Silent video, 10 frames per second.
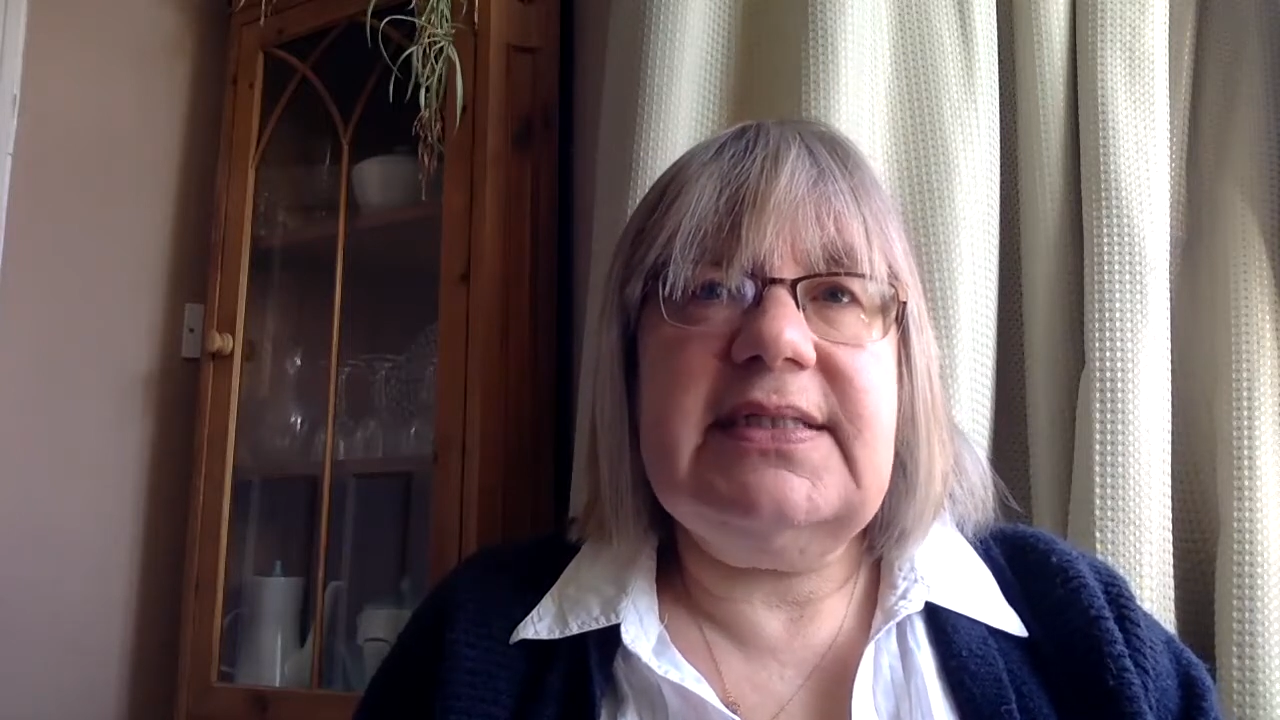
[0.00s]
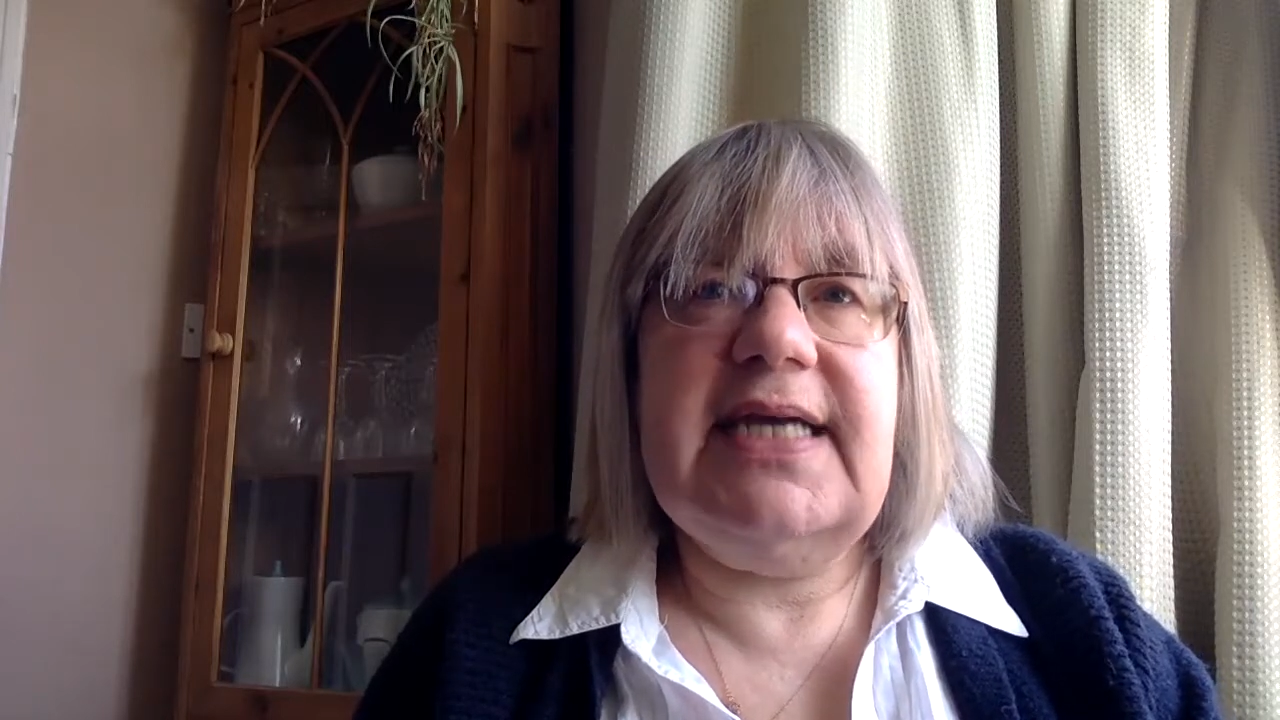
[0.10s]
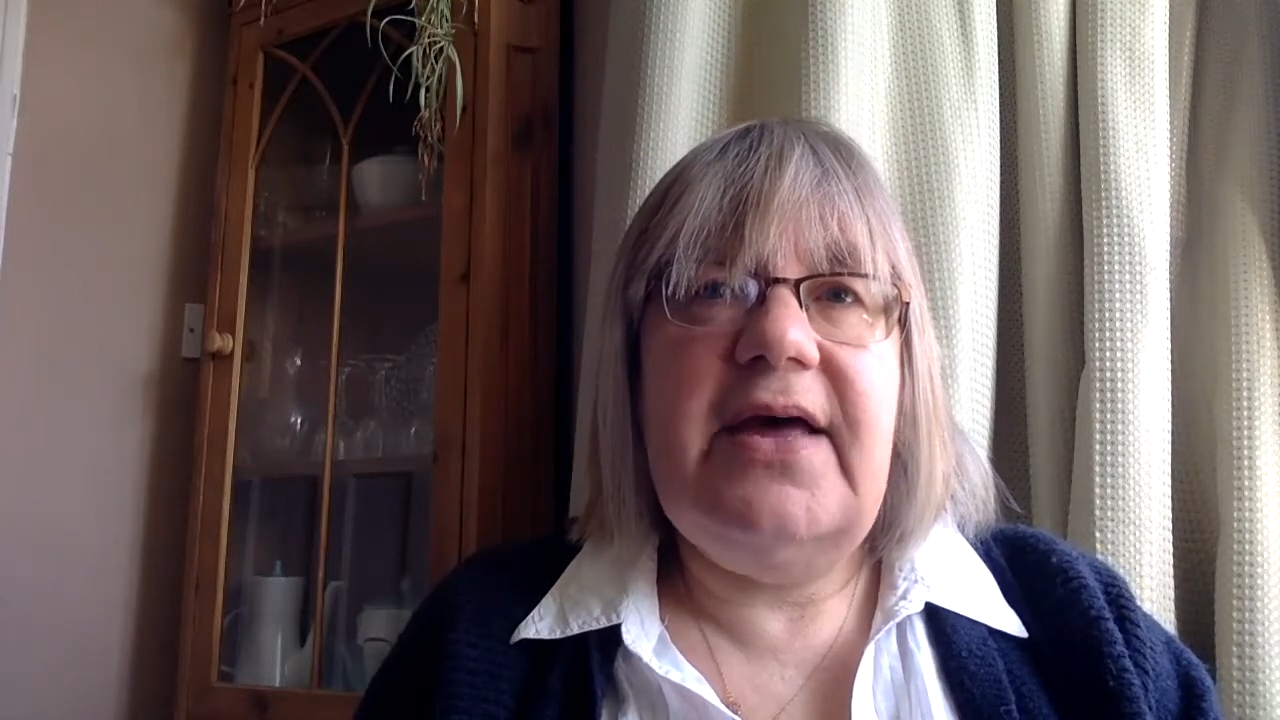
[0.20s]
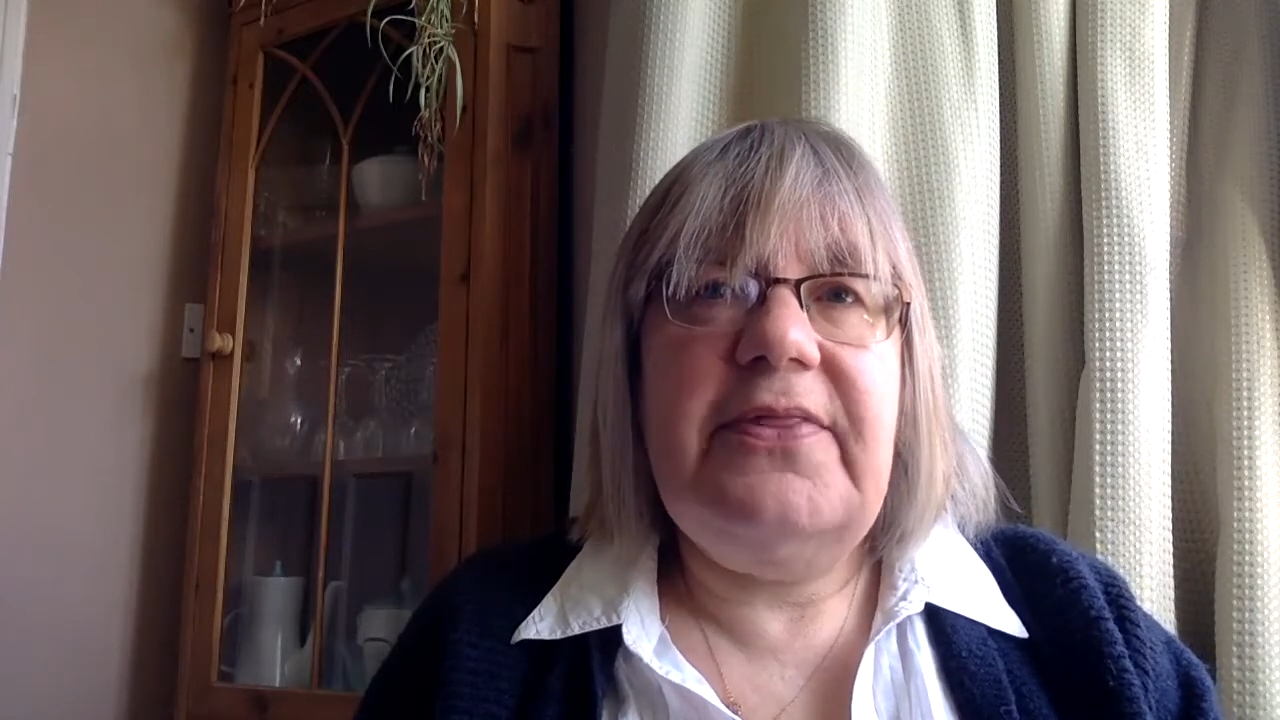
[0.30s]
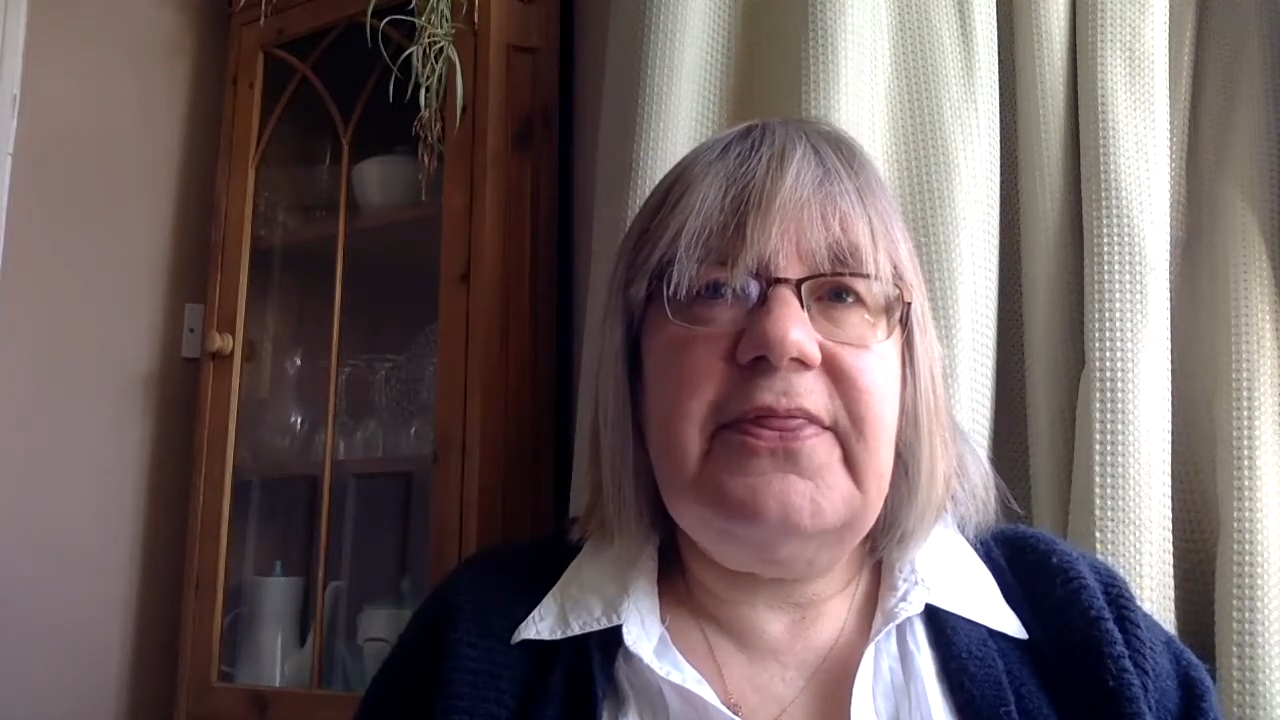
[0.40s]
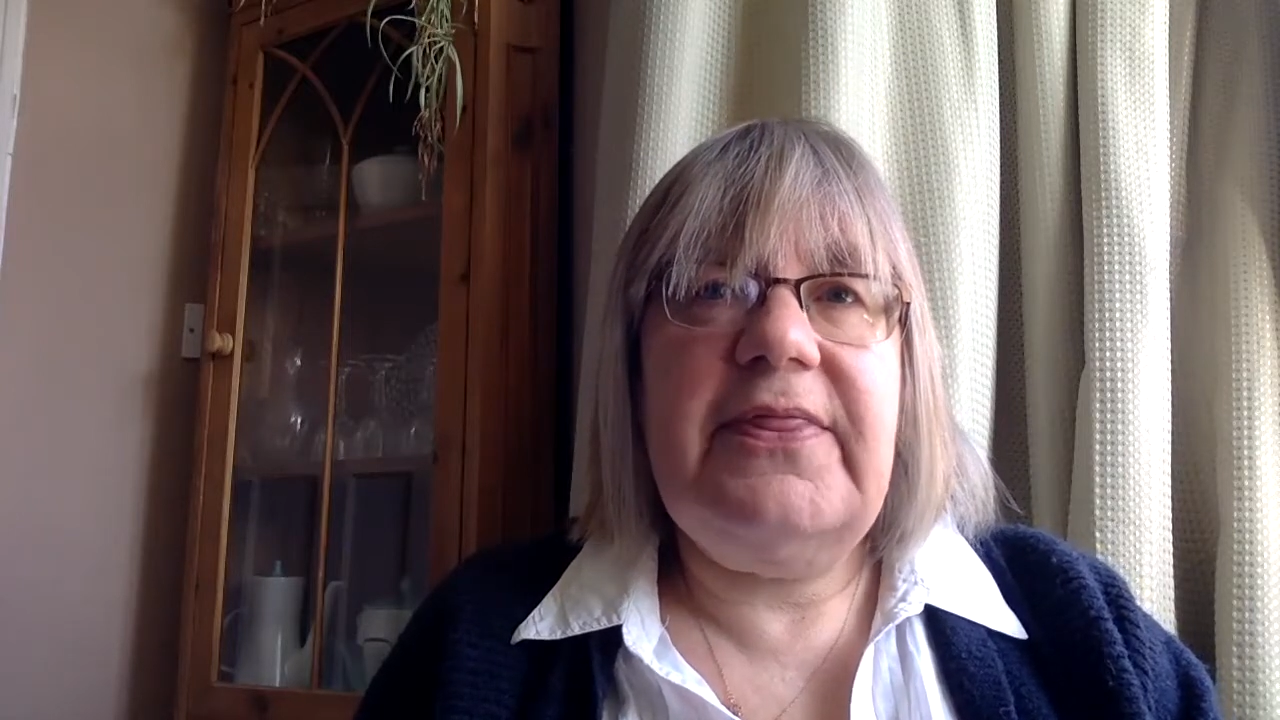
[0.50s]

death